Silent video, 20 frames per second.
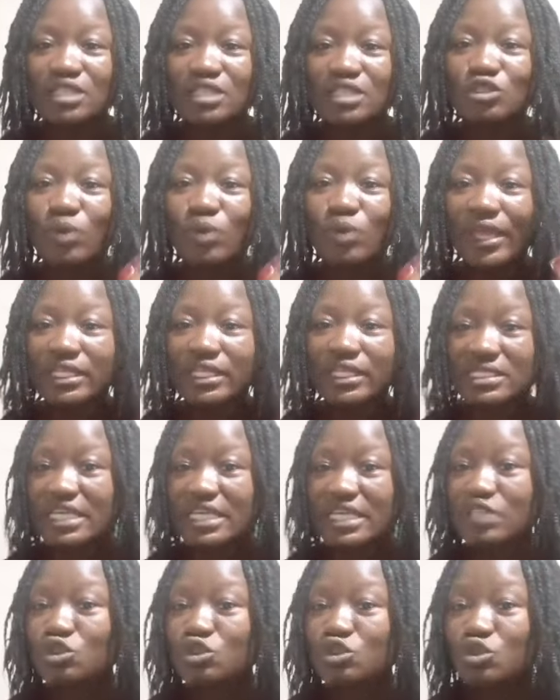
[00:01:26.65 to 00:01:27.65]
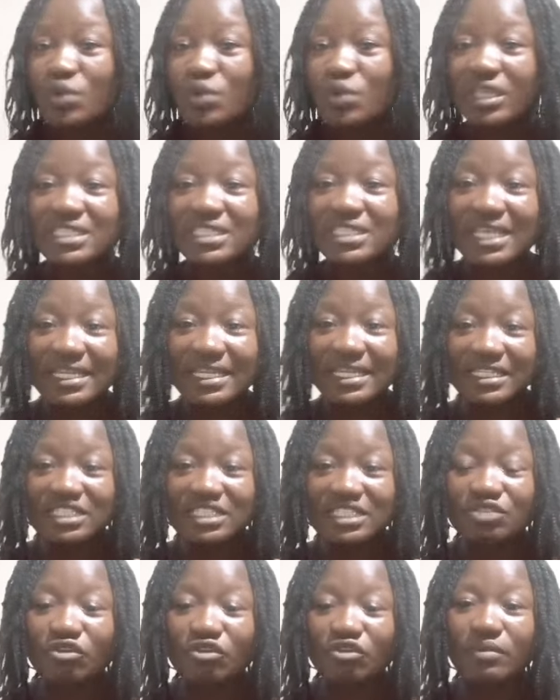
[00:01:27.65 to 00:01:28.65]
So I decided to do a
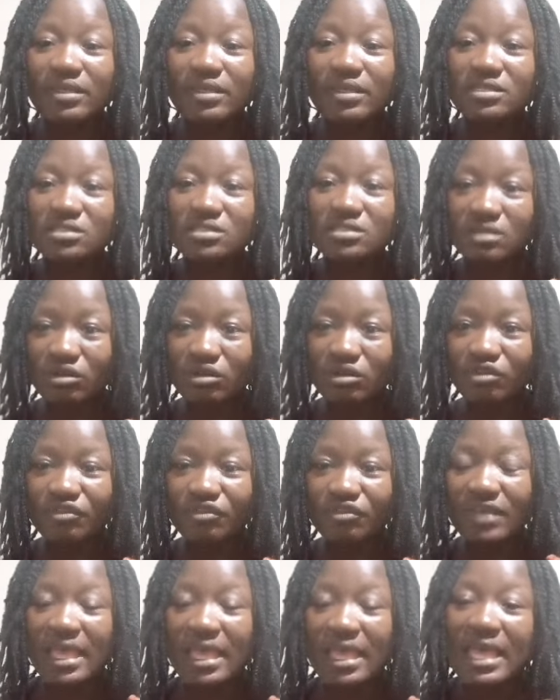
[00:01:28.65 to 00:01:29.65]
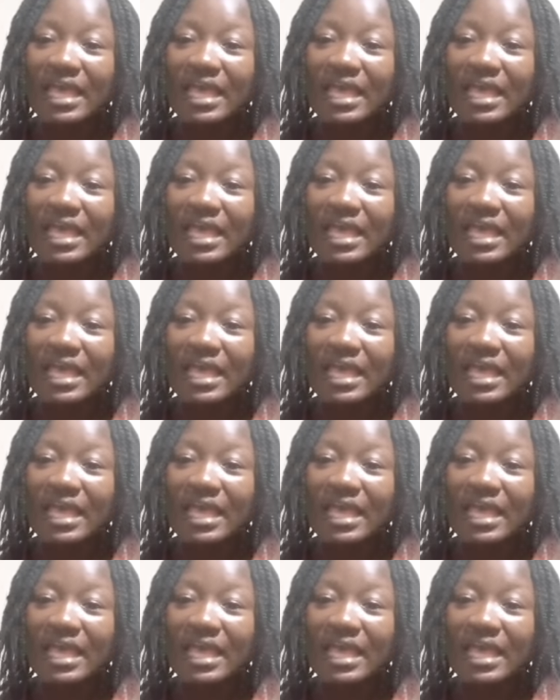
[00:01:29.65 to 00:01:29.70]
challenge for myself.